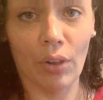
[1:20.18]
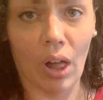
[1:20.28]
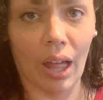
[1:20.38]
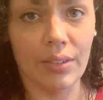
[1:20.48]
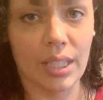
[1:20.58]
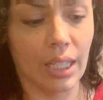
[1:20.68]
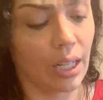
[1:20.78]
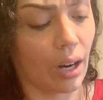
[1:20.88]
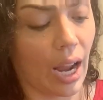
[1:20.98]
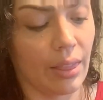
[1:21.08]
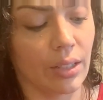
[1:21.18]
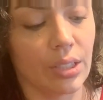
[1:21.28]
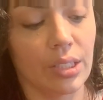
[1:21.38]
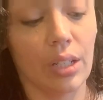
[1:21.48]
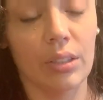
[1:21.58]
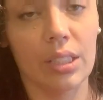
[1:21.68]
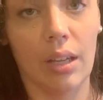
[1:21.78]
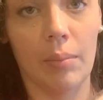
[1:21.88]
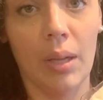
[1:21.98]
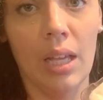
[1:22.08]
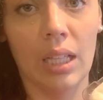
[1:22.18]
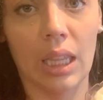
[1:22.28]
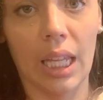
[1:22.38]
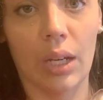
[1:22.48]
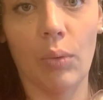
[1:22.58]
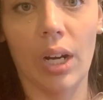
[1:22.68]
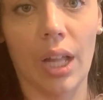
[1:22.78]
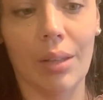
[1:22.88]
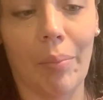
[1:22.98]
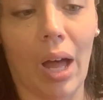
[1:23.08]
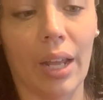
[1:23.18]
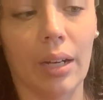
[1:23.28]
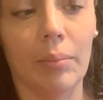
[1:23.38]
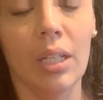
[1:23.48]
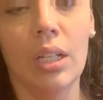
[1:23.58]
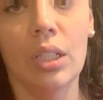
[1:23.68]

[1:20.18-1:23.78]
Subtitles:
cloths in here, and there's still some liquid on the bottom.